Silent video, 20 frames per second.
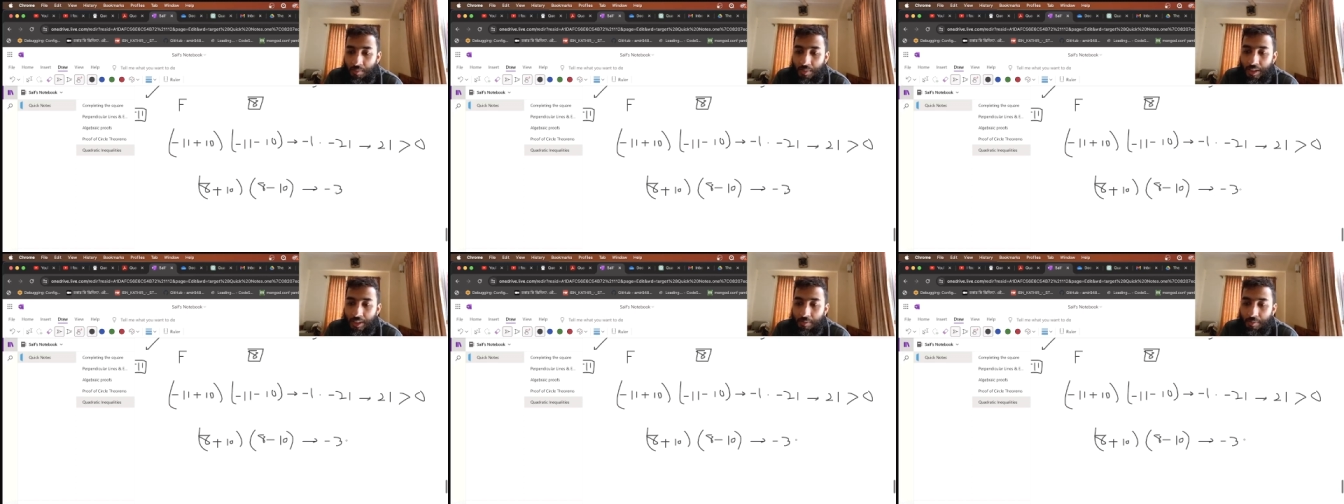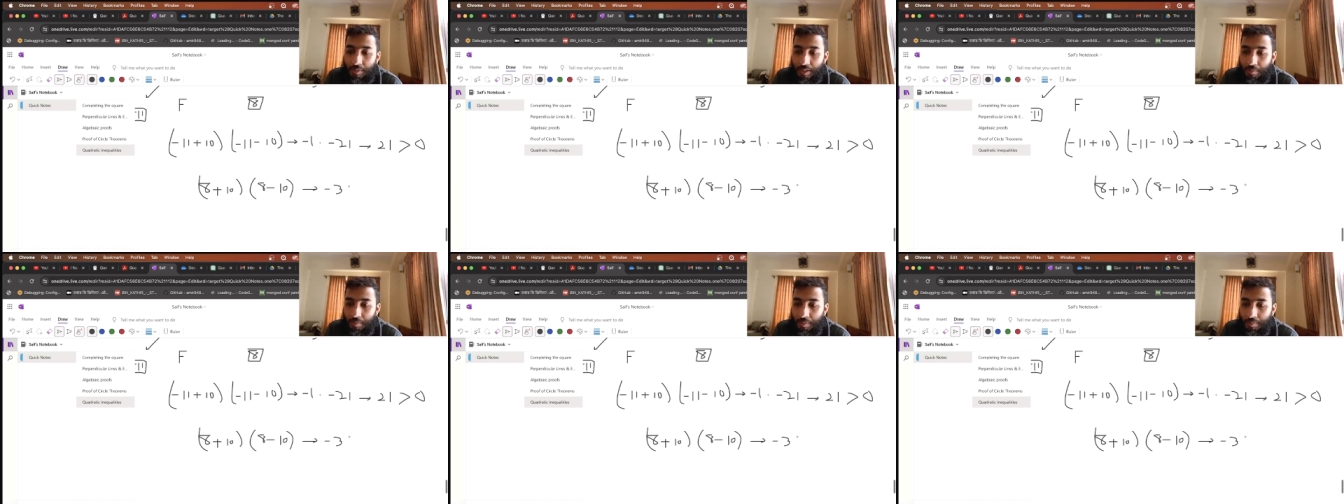
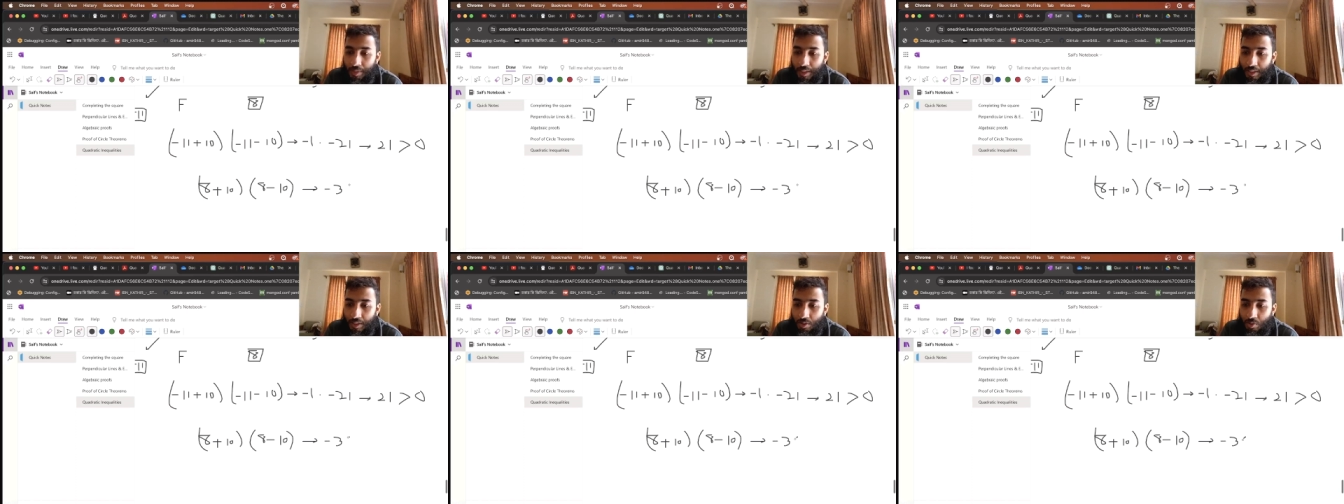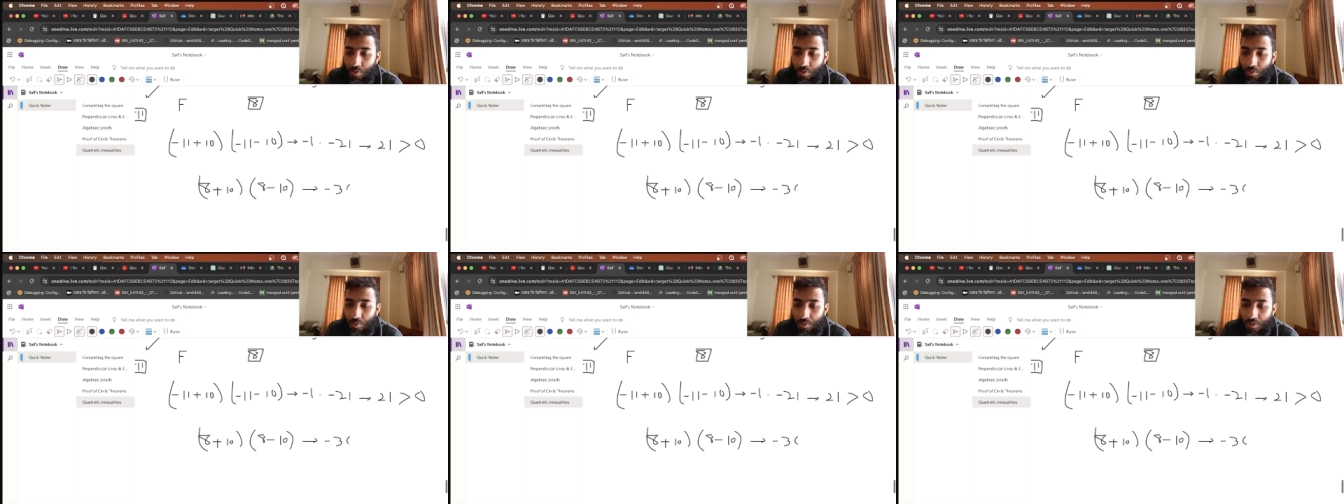multiplied by
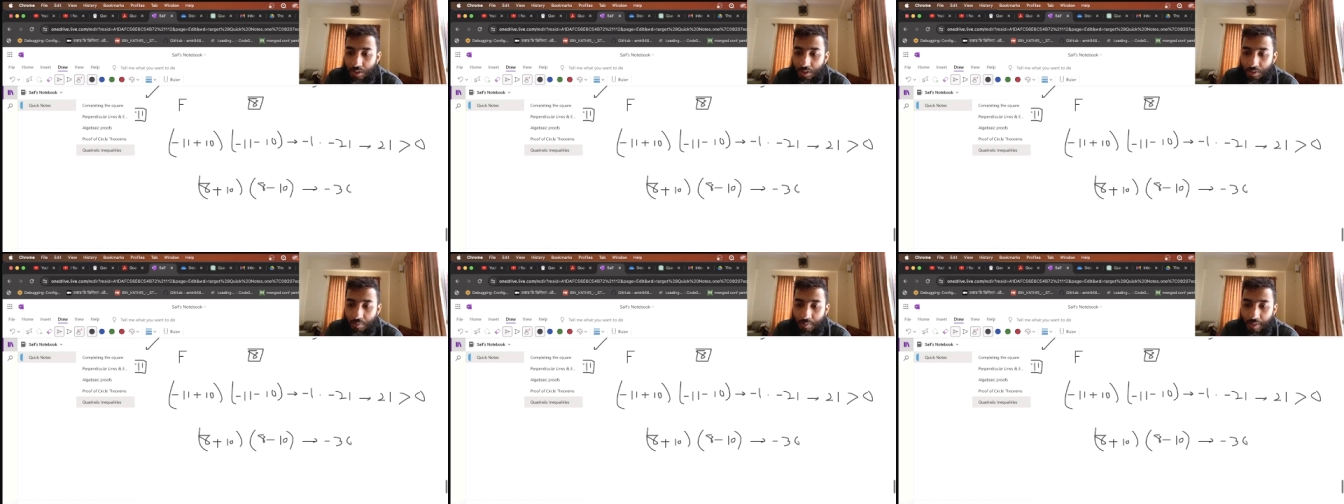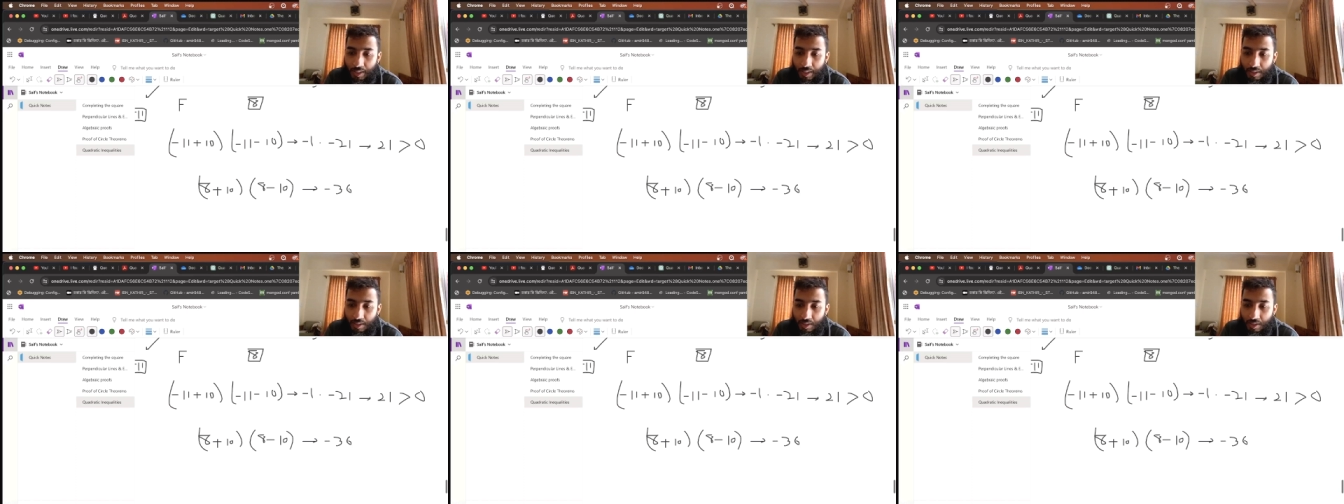minus 2, which is
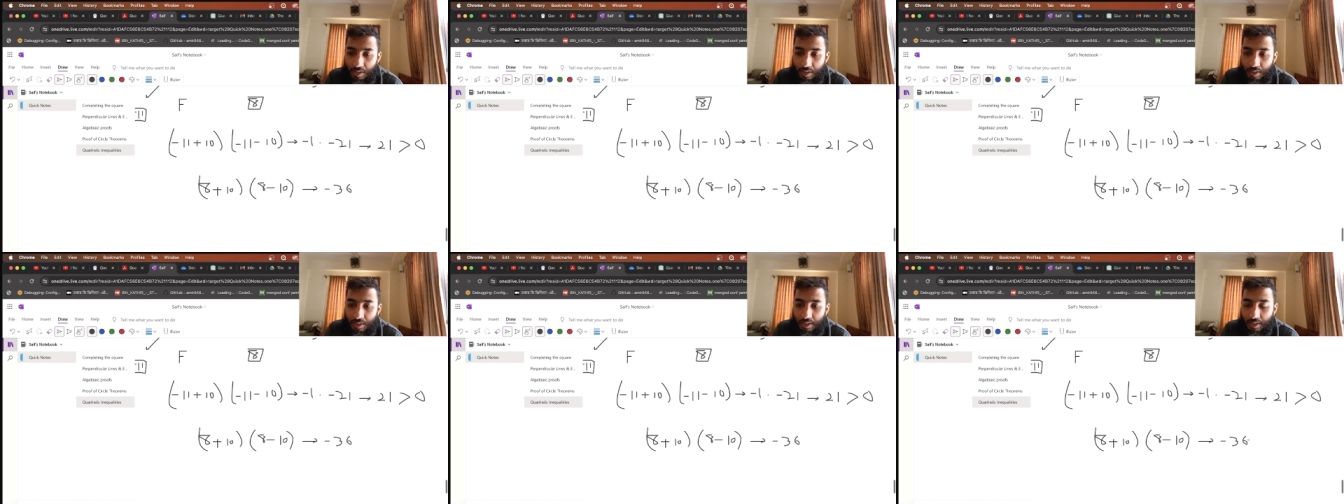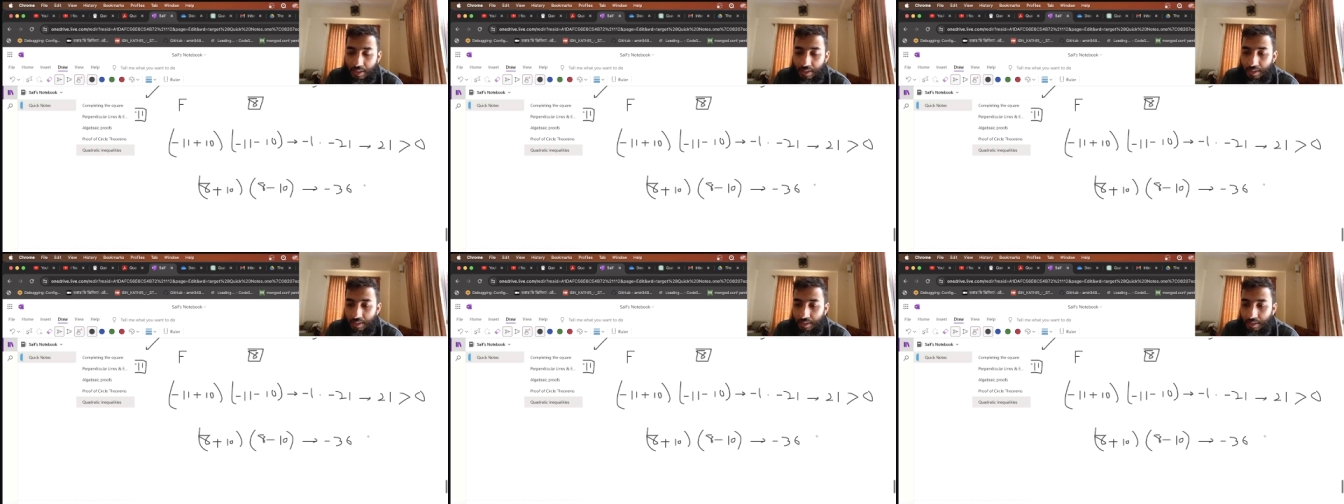minus
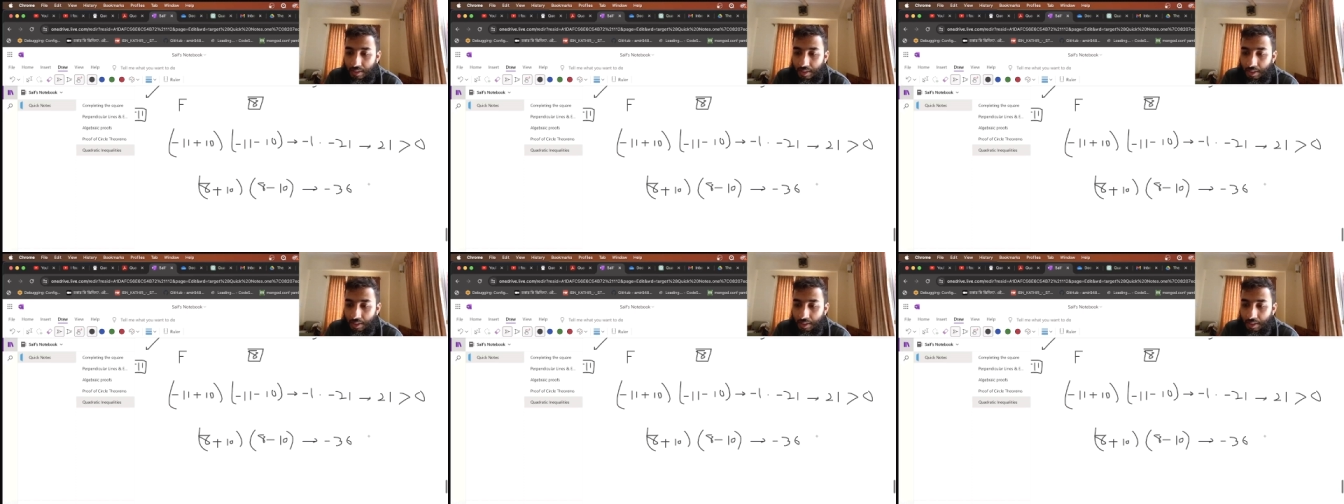36.